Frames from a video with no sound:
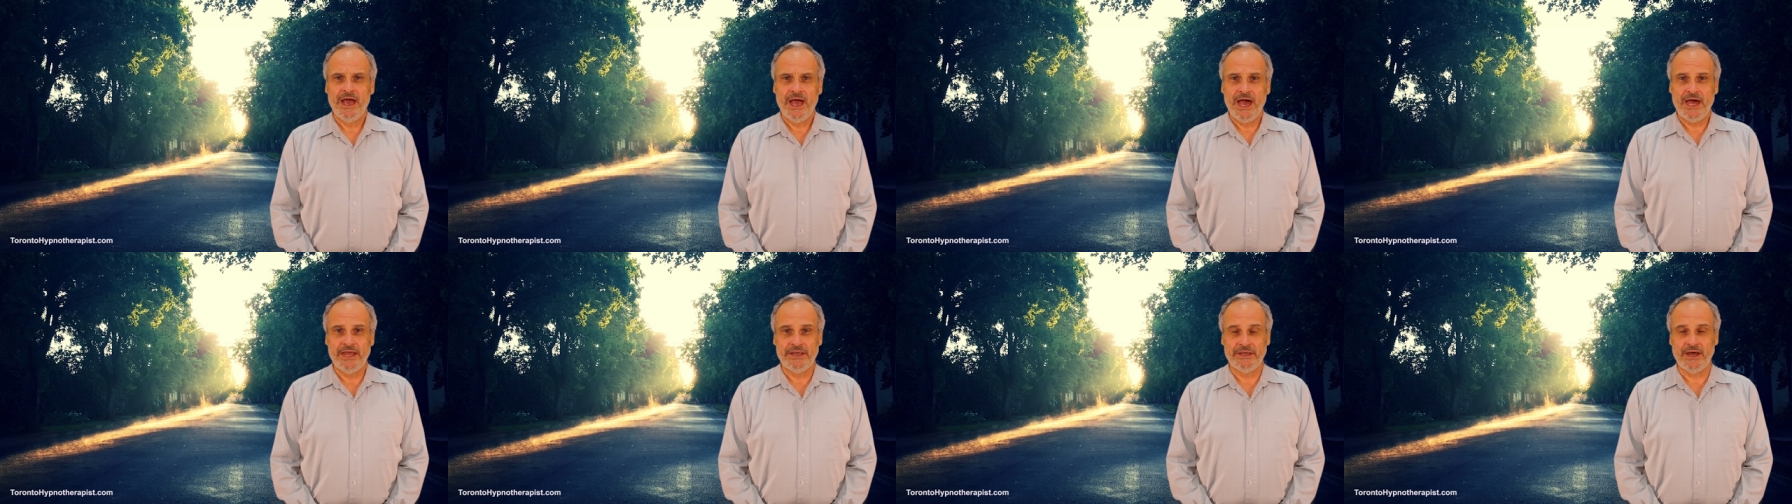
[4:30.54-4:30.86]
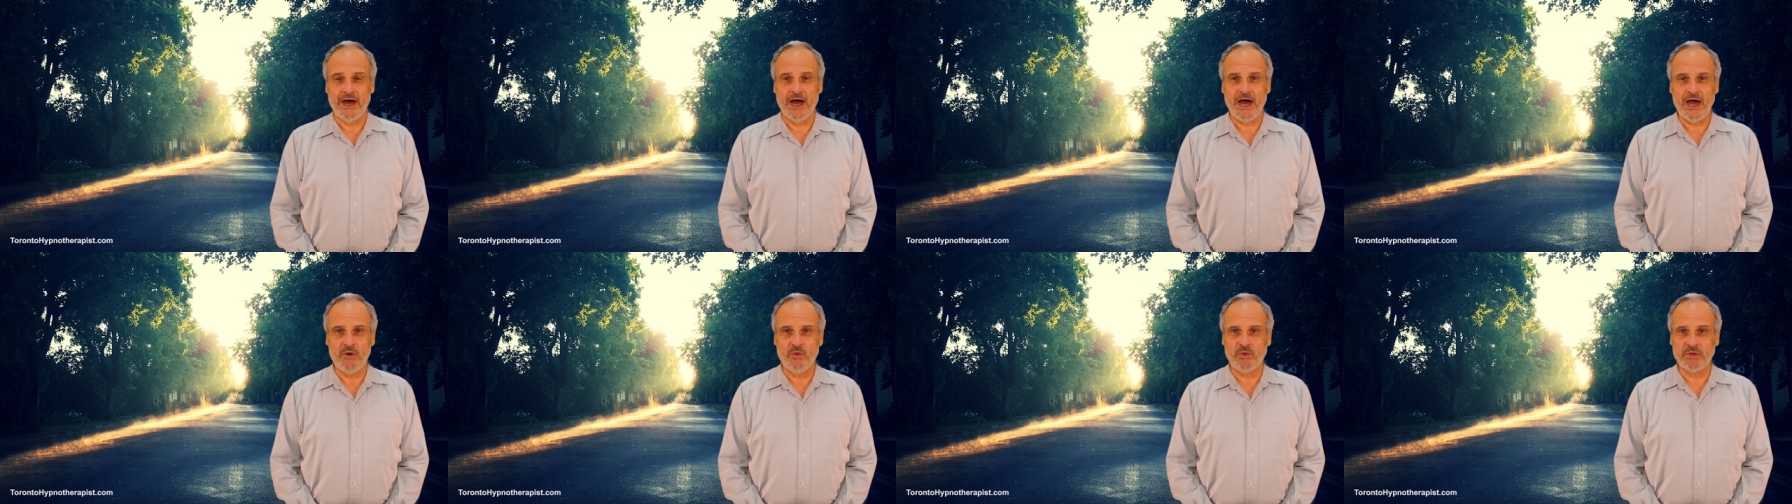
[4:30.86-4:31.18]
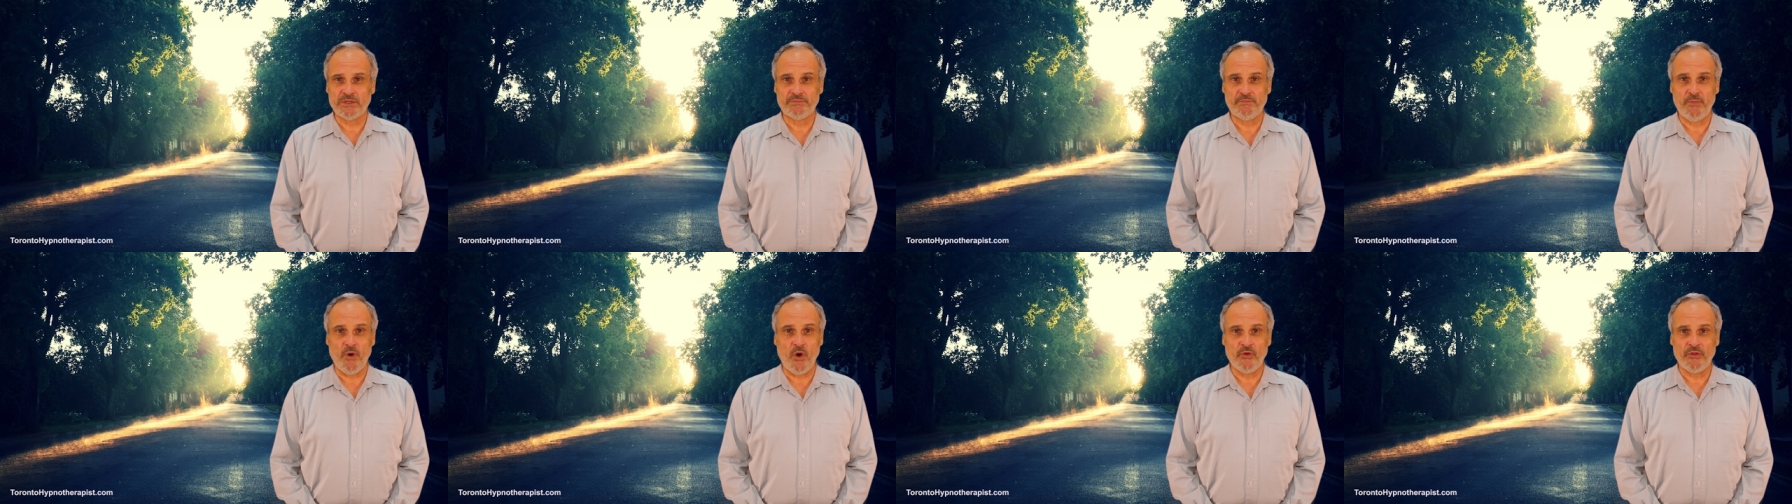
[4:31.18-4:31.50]
and I
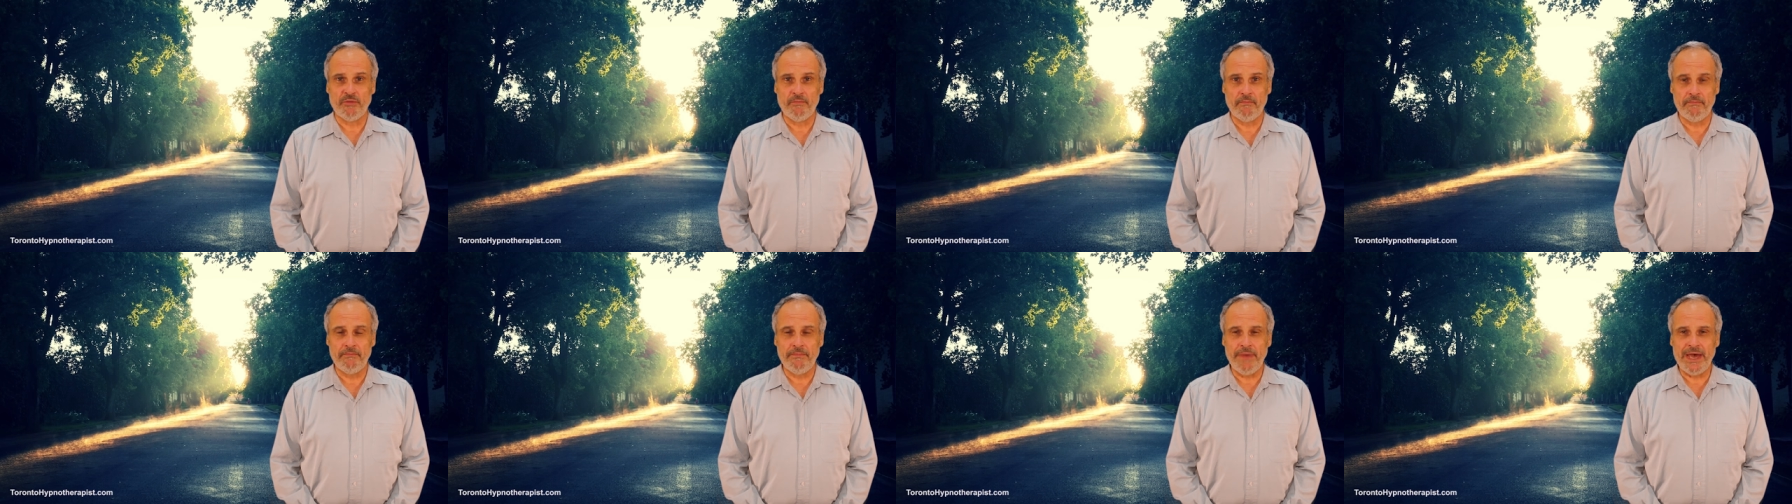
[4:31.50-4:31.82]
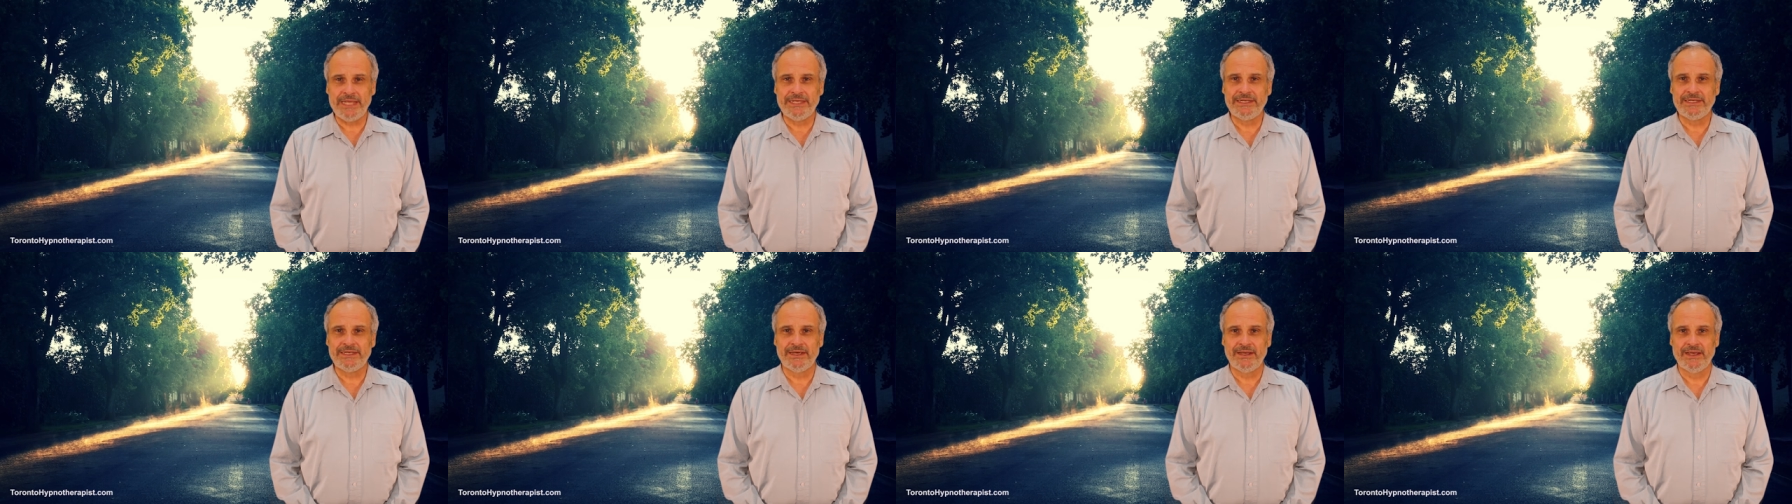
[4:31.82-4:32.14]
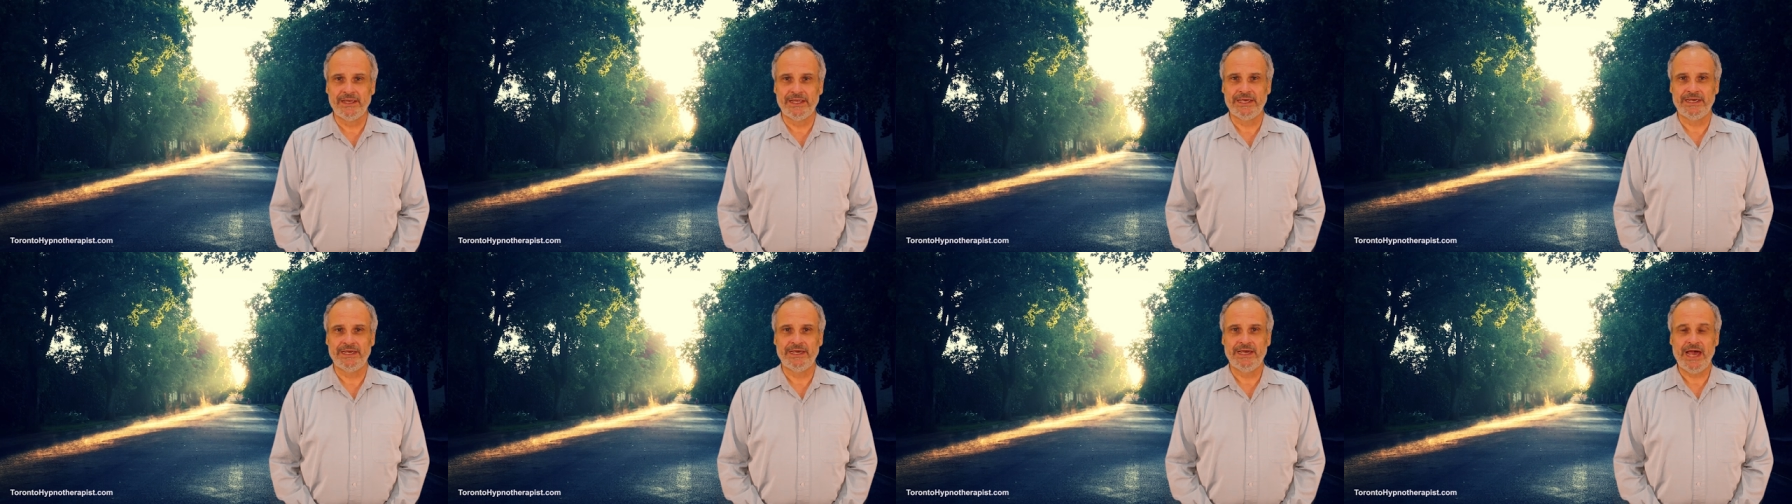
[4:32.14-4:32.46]
was both
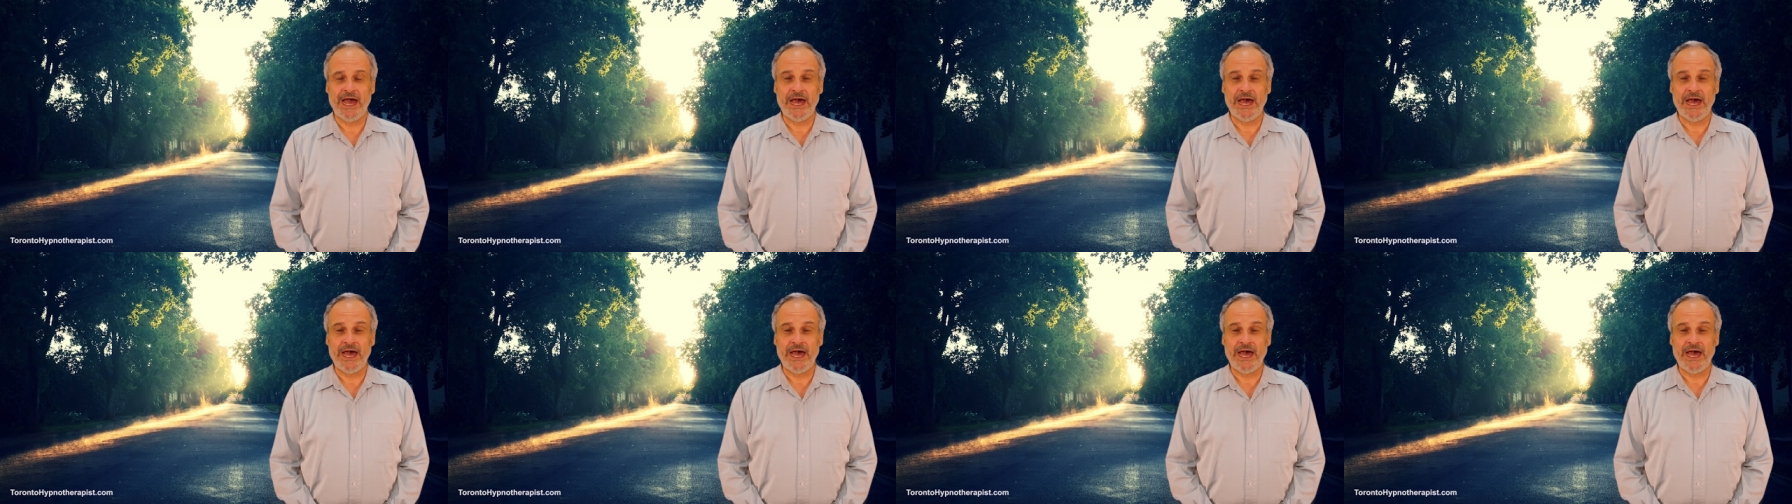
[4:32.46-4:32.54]
mentally